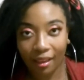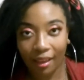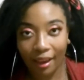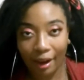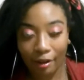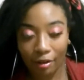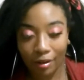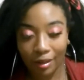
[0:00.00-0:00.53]

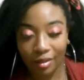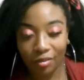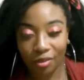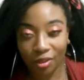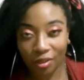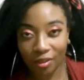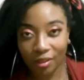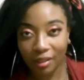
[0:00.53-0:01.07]
Harry and
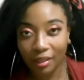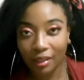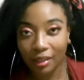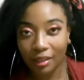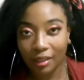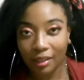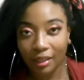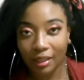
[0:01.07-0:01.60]
Ron
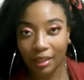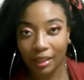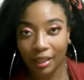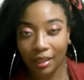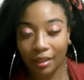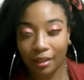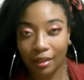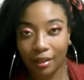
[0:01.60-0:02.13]

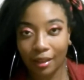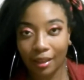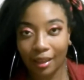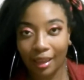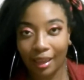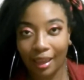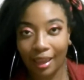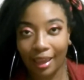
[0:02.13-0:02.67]
hear
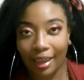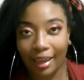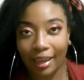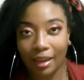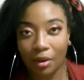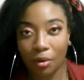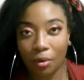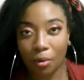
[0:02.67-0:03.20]

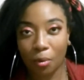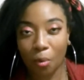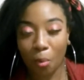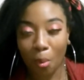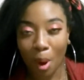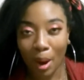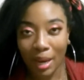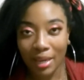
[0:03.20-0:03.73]
a
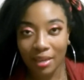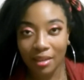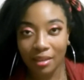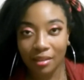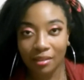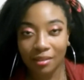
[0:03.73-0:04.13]
quiet,